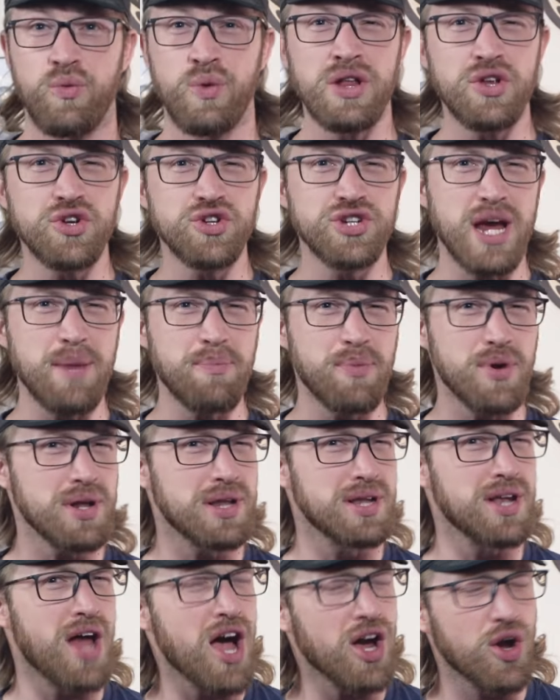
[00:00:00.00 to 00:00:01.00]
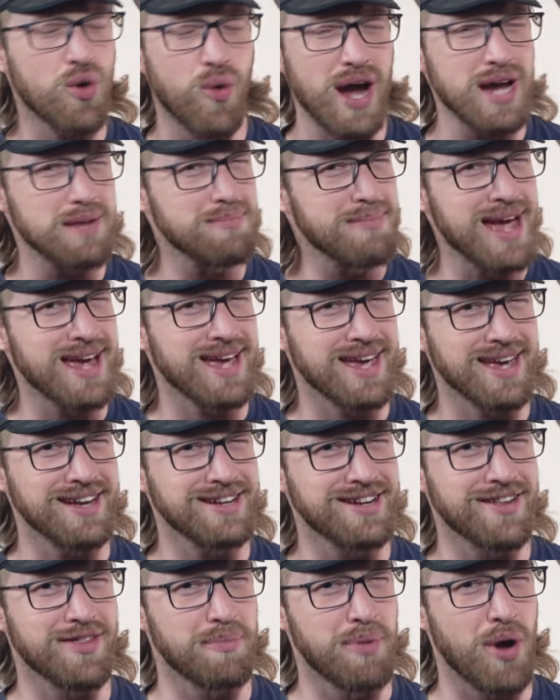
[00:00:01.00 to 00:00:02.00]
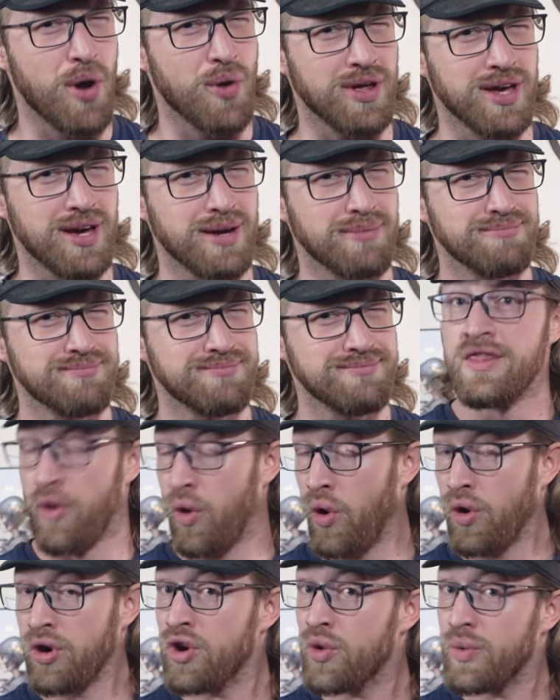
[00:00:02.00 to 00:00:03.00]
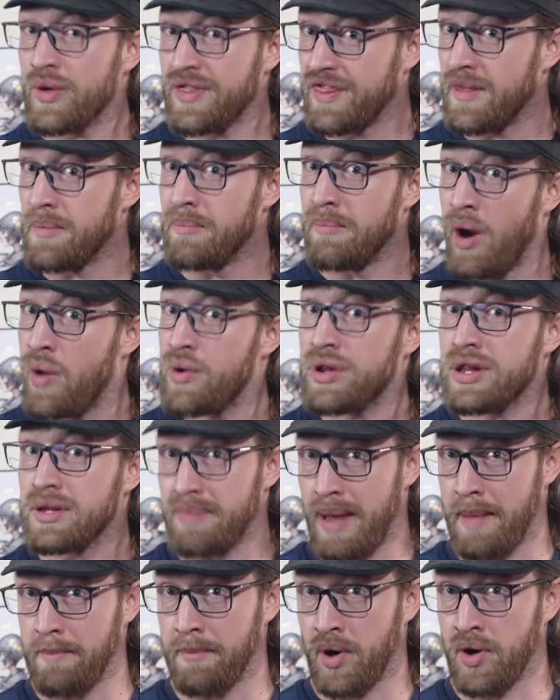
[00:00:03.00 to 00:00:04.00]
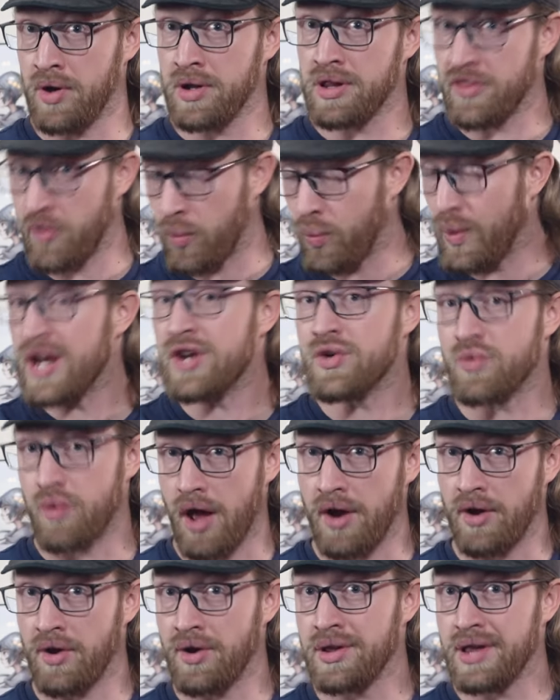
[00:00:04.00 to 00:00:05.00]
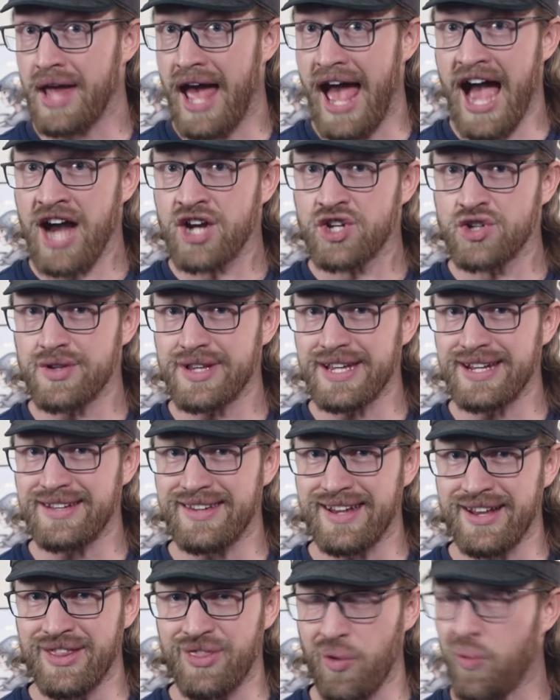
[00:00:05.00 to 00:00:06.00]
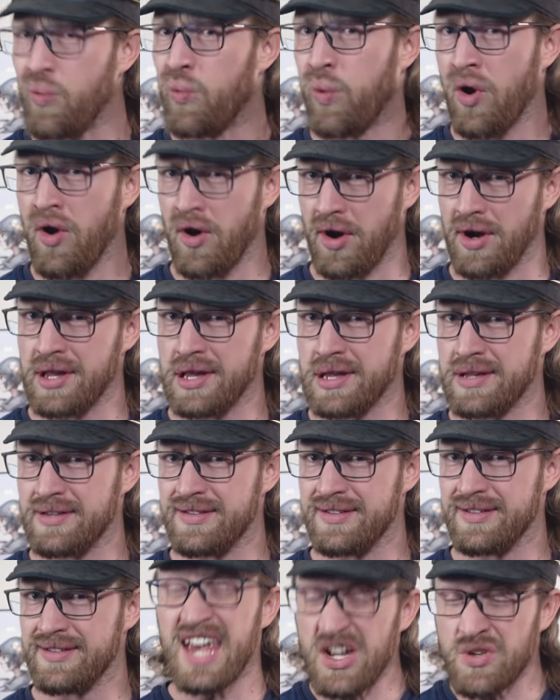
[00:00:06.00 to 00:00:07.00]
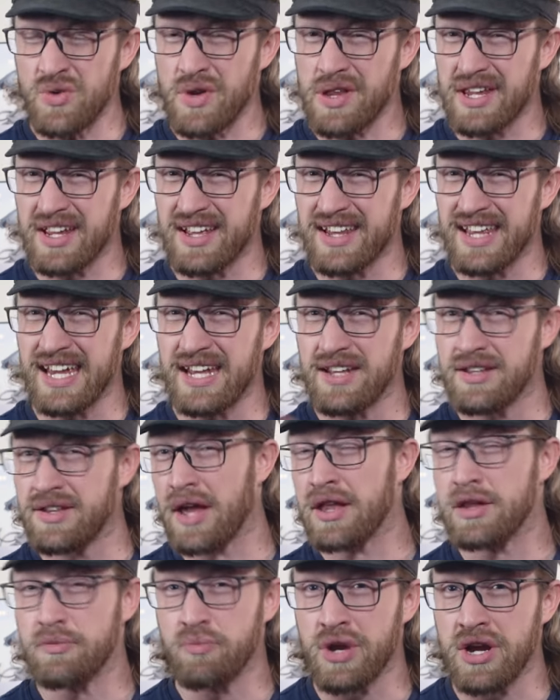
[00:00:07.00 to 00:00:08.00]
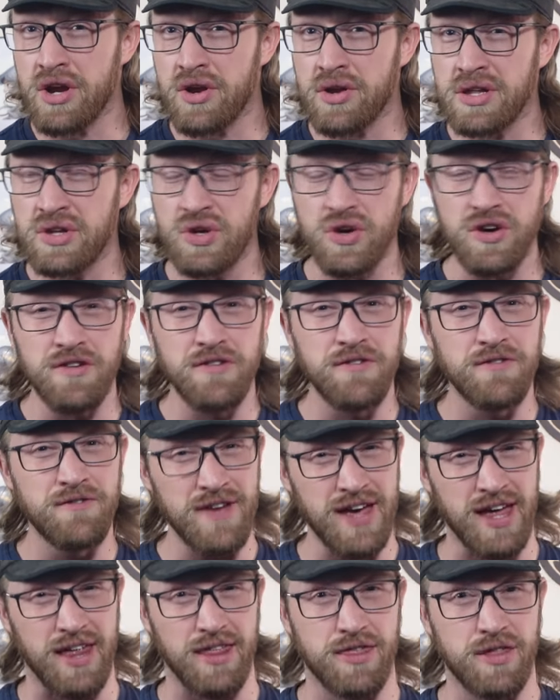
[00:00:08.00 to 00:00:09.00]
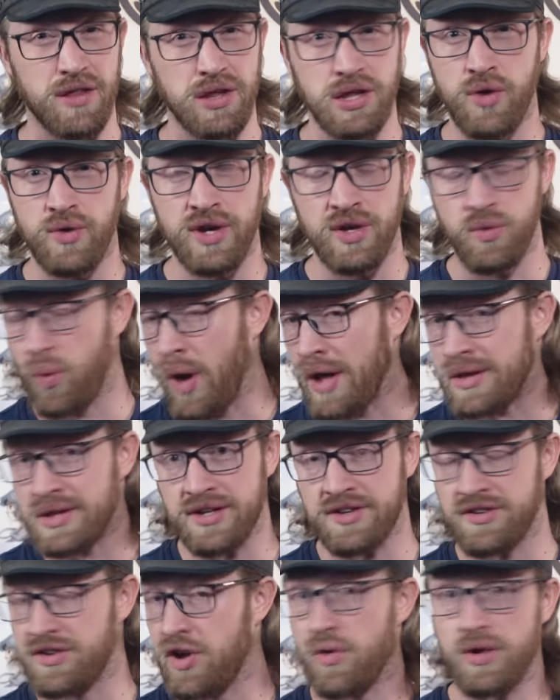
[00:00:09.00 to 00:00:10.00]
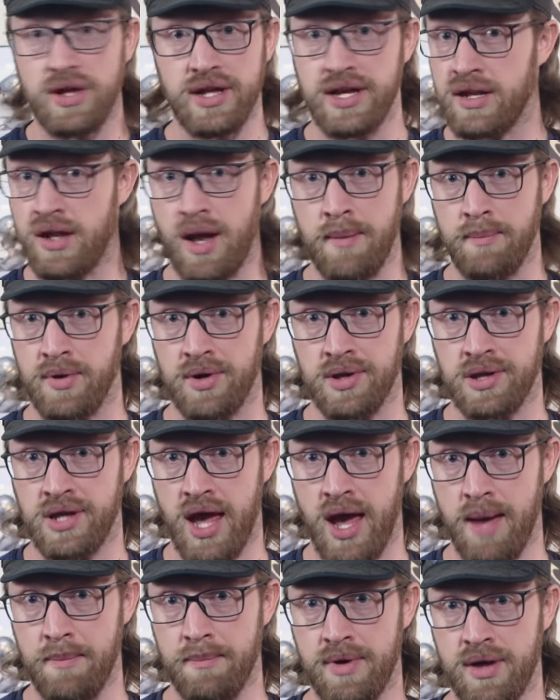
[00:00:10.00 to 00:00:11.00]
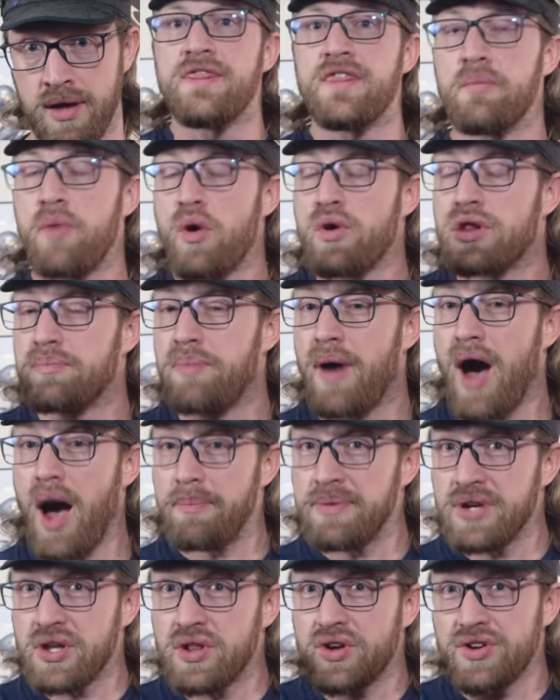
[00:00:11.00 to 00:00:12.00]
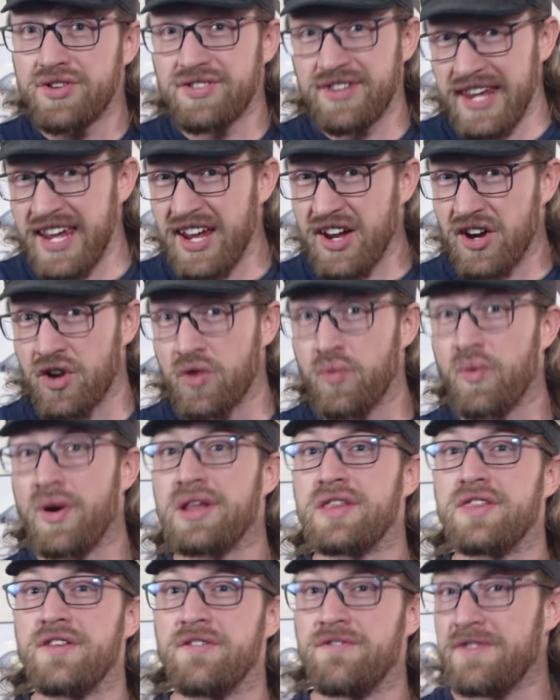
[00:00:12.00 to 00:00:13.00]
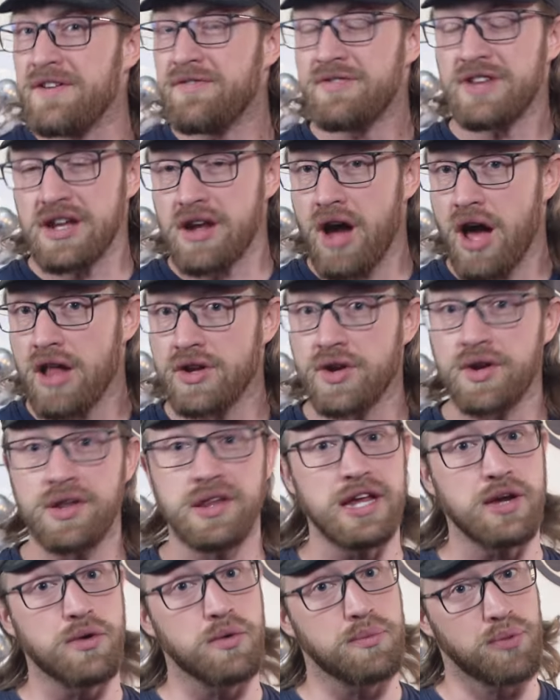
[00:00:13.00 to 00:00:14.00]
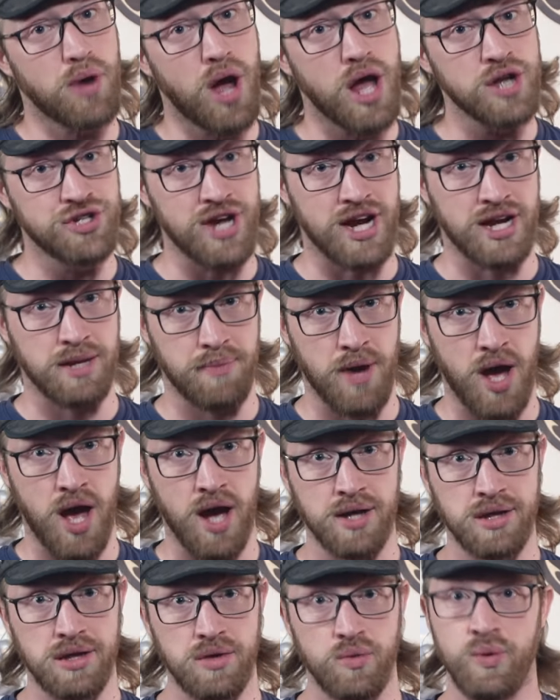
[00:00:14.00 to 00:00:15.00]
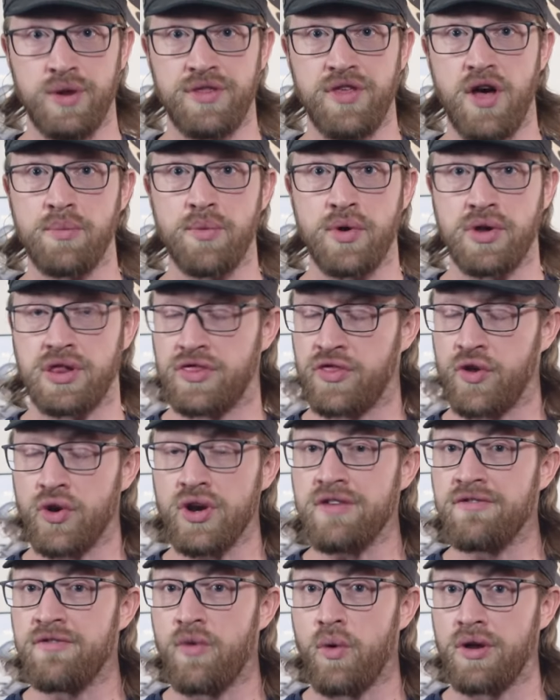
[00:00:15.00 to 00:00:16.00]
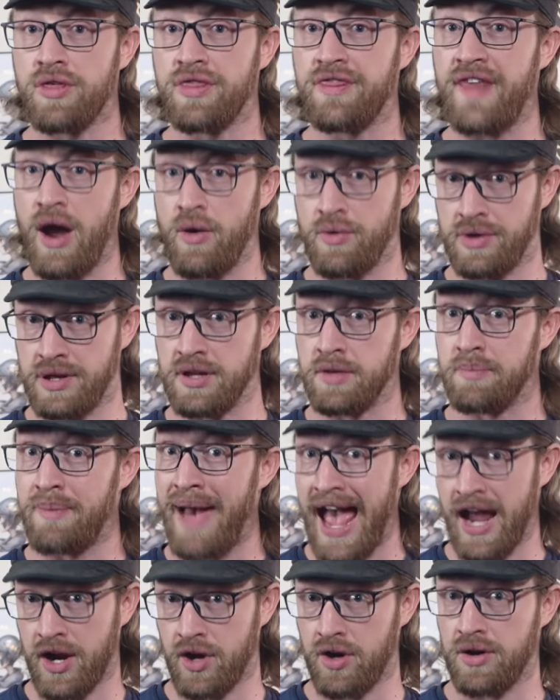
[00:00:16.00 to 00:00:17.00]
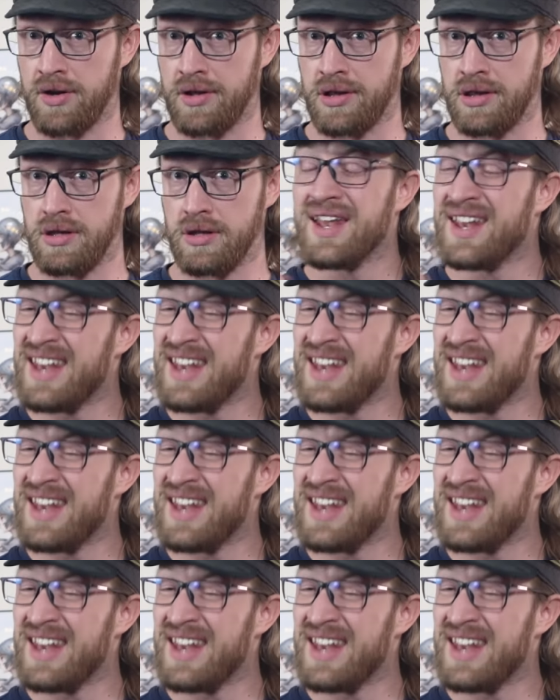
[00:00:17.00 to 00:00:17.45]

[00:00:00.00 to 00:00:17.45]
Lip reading: Will Shapers not quite making it to the podium. The order with the most members, the Windrunners, actually did the worst. Interestingly, Dustbringers took fifth, so it wasn't totally a numbers game. The most popular tier was the $50 Secret Project box, with almost 34,000 backers.